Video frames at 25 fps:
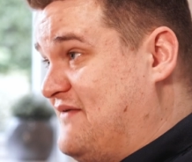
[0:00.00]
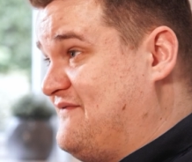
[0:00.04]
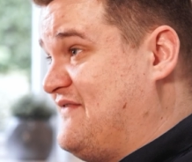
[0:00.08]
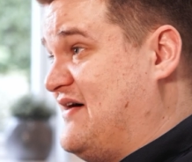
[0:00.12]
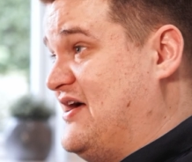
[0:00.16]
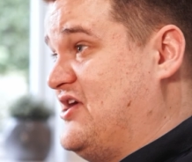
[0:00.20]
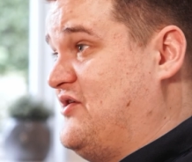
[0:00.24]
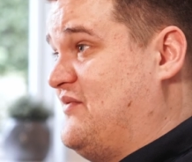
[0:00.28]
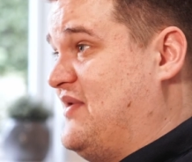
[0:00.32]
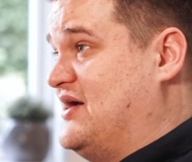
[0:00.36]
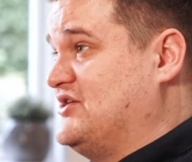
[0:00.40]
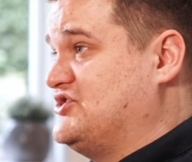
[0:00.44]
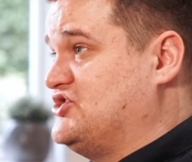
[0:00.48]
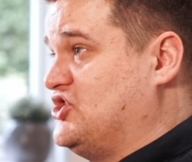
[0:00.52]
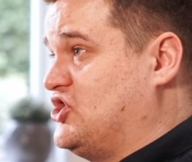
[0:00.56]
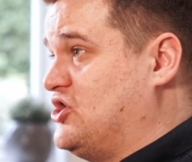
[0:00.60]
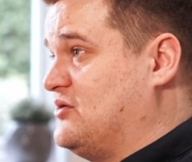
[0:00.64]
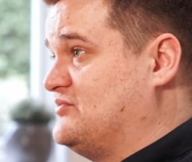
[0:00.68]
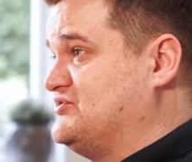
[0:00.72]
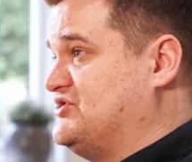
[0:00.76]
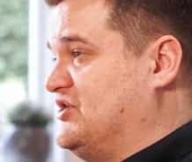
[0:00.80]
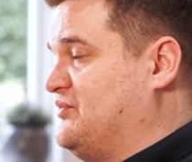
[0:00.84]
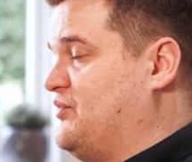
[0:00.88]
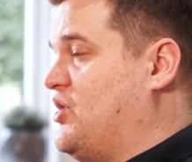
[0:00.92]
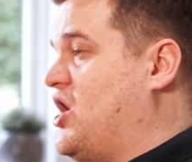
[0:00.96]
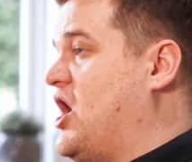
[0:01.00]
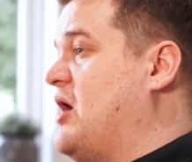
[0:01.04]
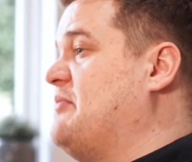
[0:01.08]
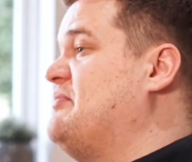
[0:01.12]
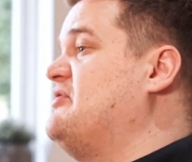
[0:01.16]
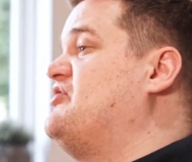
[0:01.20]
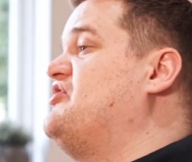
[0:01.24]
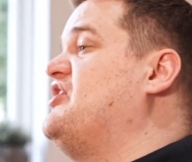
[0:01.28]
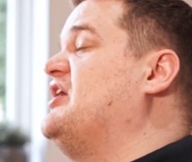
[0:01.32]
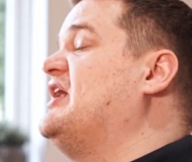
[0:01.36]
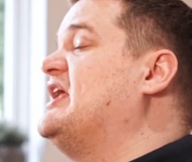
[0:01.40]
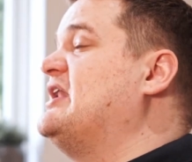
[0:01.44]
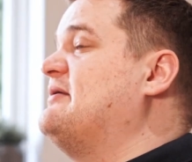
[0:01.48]
that valuation comes in. What I'd
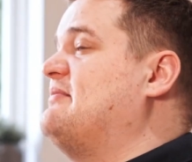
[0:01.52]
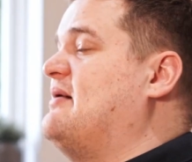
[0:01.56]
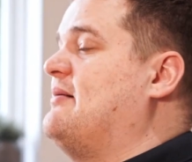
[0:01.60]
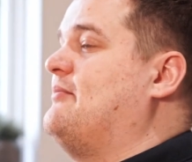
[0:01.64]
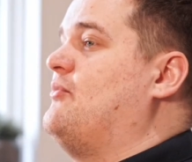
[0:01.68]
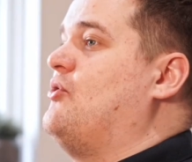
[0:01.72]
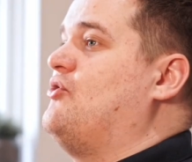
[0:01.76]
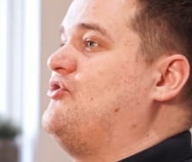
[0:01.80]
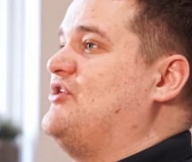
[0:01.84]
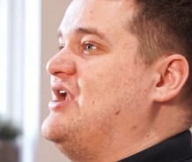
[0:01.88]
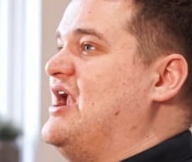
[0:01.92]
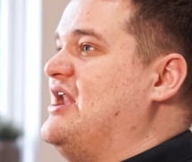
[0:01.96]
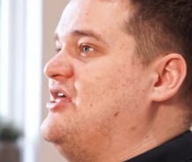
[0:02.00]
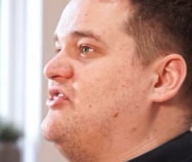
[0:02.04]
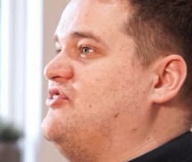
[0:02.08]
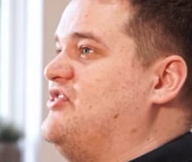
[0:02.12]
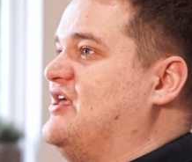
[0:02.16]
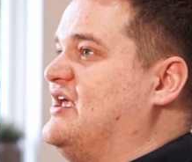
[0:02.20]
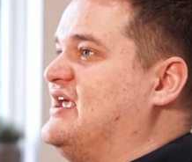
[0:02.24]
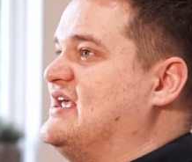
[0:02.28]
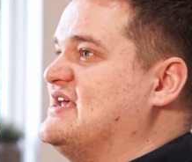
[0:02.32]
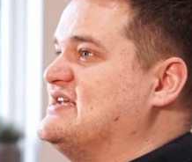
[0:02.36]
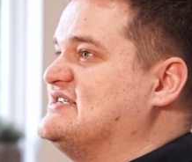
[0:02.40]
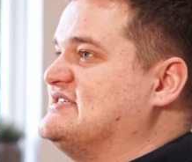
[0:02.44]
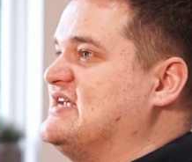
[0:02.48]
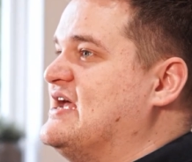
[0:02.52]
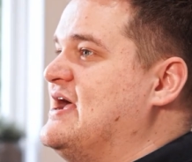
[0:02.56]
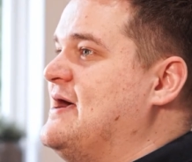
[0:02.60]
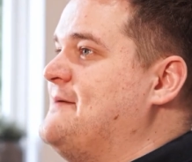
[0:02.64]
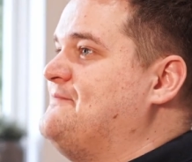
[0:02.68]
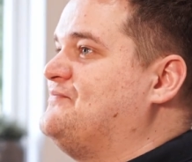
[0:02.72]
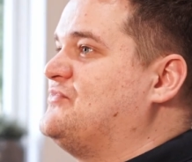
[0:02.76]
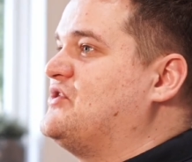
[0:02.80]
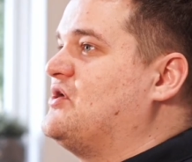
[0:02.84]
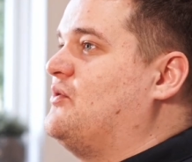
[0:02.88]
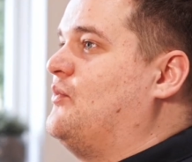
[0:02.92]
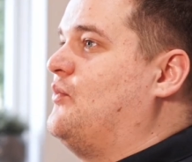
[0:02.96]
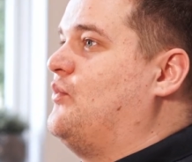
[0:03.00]
be thinking about more than anything is
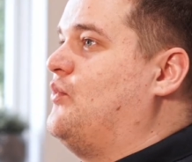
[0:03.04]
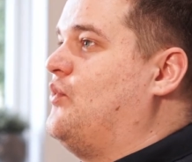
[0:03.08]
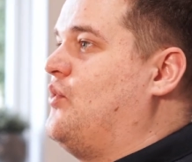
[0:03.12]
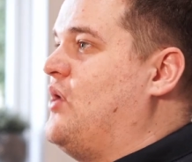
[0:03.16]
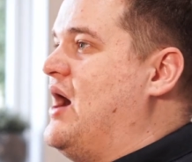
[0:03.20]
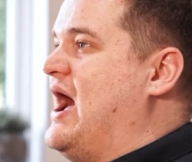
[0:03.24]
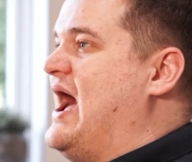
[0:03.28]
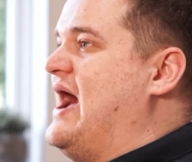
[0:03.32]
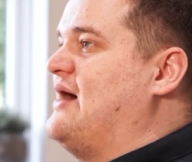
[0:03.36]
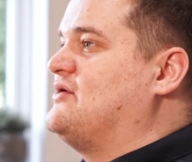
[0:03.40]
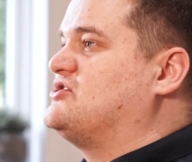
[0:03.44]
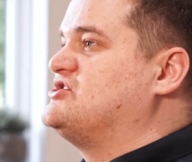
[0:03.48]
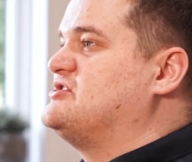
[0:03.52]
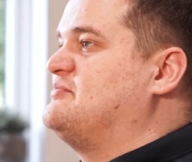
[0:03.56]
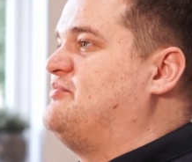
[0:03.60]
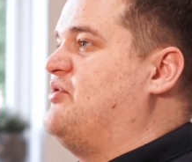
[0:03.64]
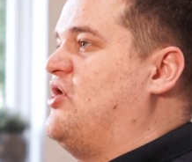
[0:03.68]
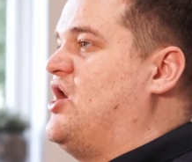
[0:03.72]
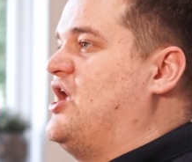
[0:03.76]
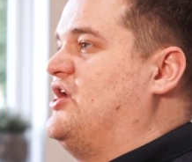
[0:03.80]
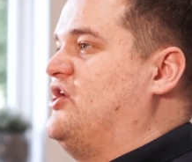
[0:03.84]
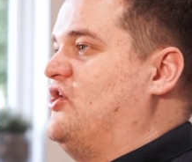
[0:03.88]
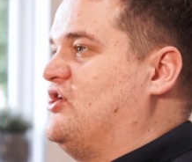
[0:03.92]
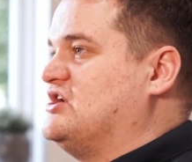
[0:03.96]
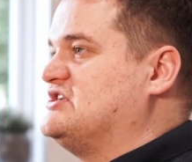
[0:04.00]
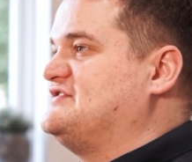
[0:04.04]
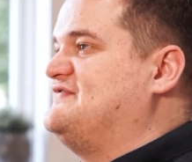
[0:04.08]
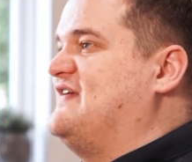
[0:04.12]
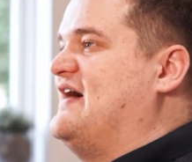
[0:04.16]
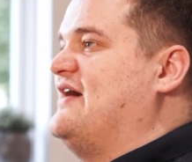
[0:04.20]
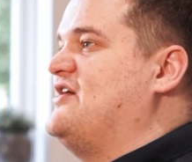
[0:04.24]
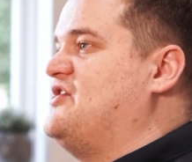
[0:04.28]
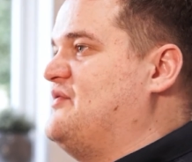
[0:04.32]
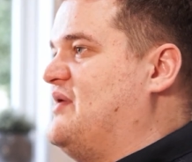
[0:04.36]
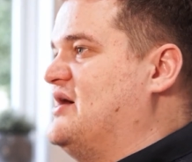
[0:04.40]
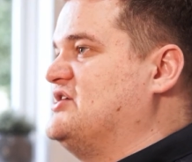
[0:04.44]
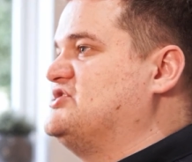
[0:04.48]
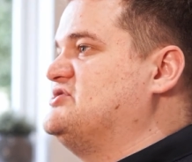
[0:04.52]
how to put a nice
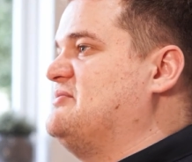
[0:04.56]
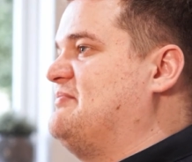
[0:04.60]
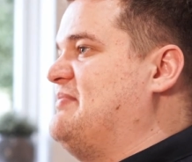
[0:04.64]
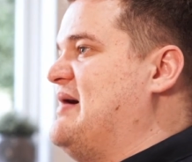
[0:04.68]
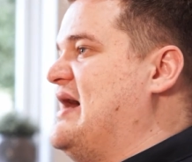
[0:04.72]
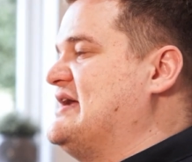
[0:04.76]
valuation